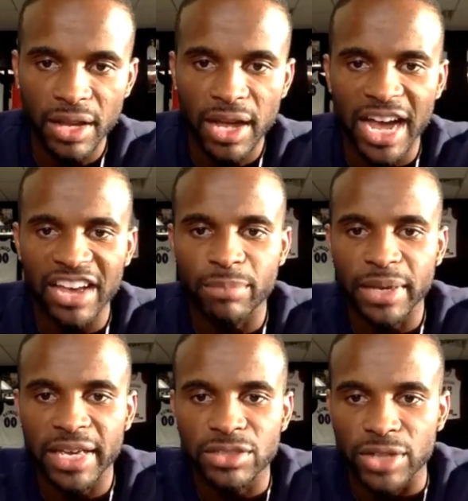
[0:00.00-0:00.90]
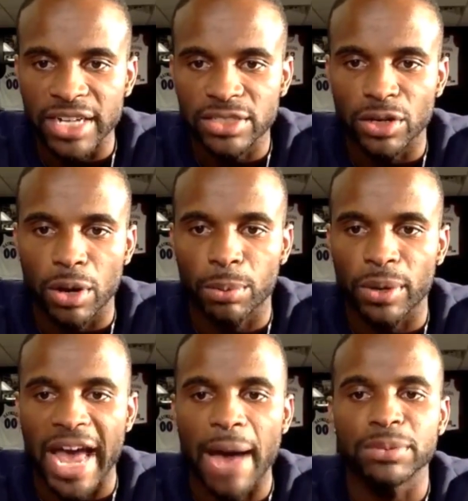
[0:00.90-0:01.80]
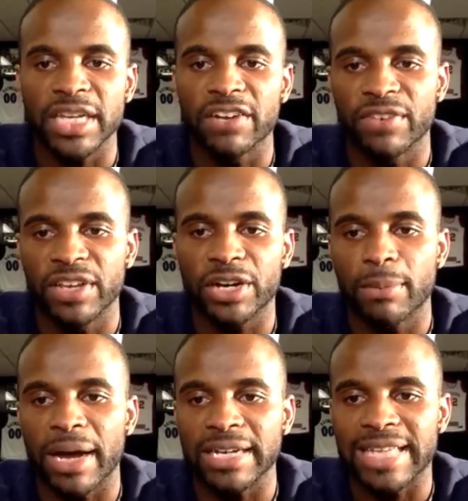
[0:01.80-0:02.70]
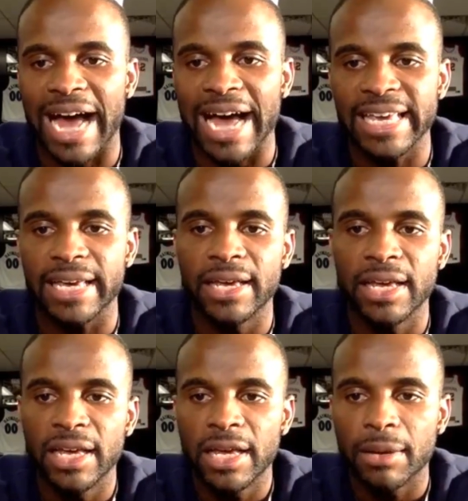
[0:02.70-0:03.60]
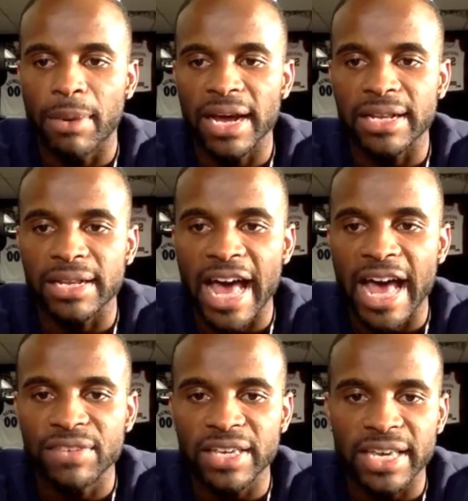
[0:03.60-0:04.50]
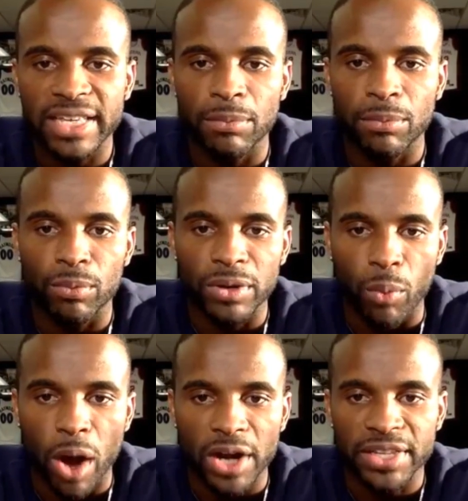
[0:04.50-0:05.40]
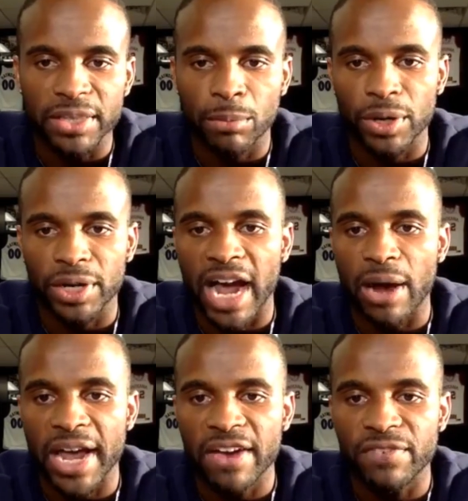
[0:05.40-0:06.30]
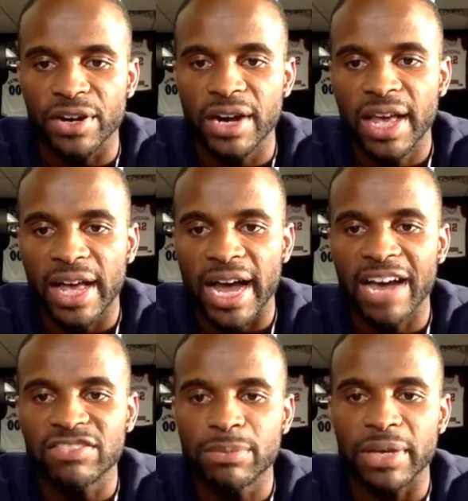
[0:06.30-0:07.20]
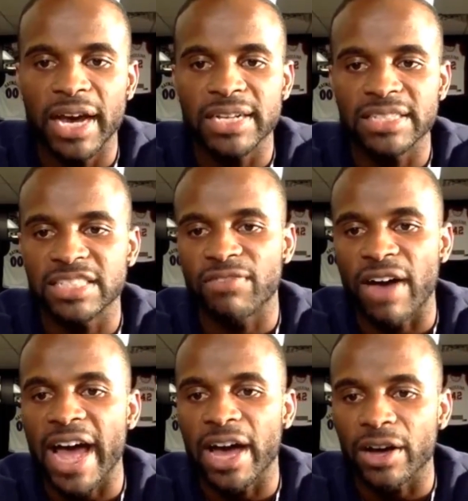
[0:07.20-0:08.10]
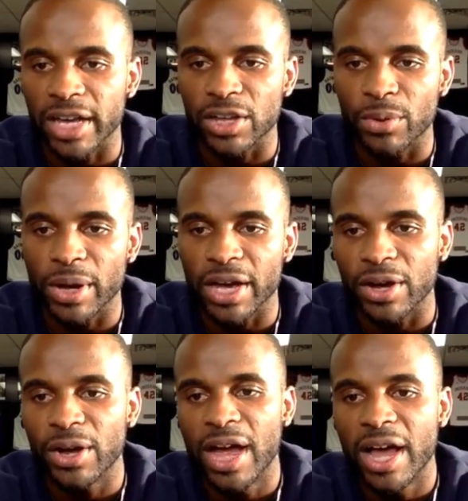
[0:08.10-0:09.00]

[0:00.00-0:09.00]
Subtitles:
I have been trying to incorporate apple cider vinegar in my diet by having it in water in the morning. However, I have to be honest, it's vile, LOL.